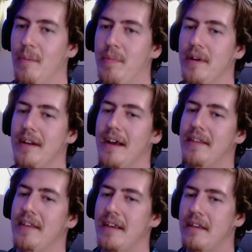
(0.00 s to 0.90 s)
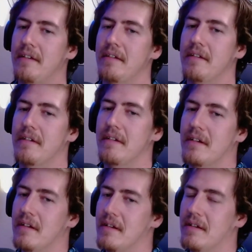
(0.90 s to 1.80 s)
but I think
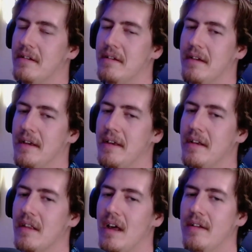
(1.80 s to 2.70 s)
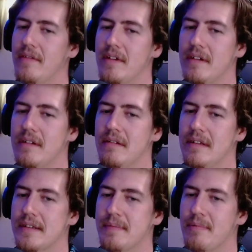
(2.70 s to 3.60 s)
a lot of it
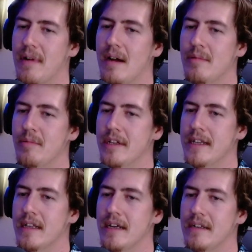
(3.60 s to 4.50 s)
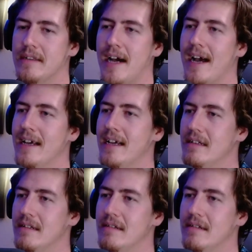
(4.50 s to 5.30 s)
is probably like diet.